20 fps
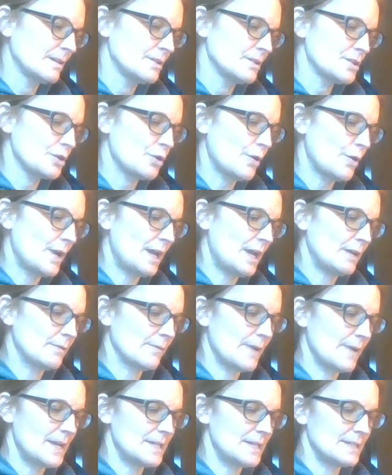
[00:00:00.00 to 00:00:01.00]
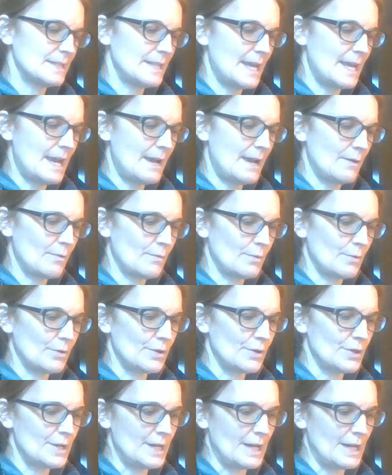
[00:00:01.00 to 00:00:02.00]
So go ahead and write that
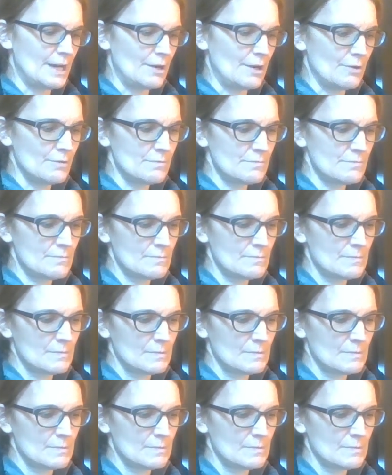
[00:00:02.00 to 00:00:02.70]
word down.